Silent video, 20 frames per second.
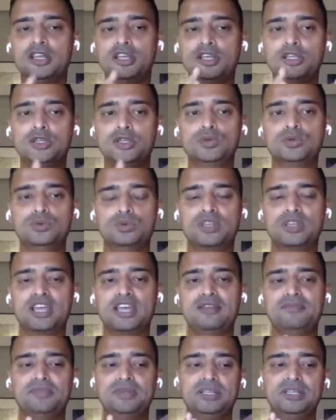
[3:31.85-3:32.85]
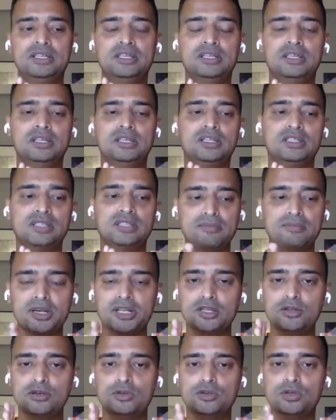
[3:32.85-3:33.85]
You can be
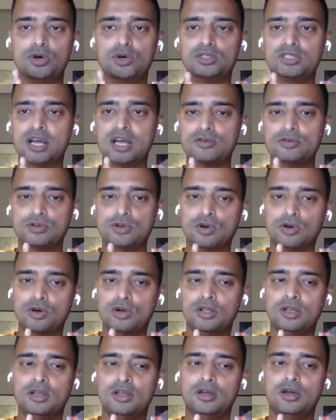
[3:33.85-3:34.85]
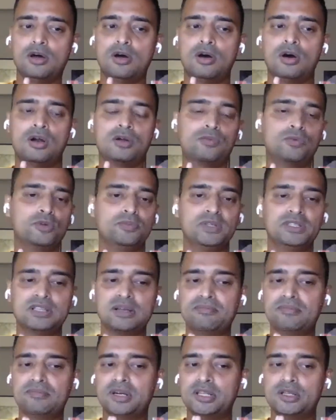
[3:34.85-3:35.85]
somebody who knows how to code, or would be
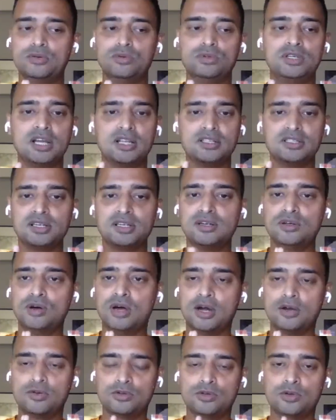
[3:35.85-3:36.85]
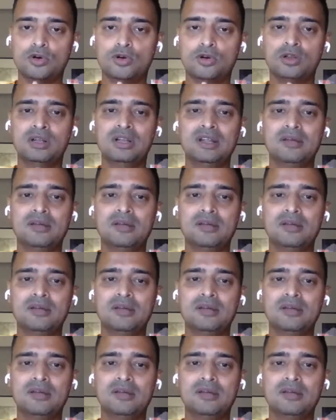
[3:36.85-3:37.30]
somebody who doesn't know how to code,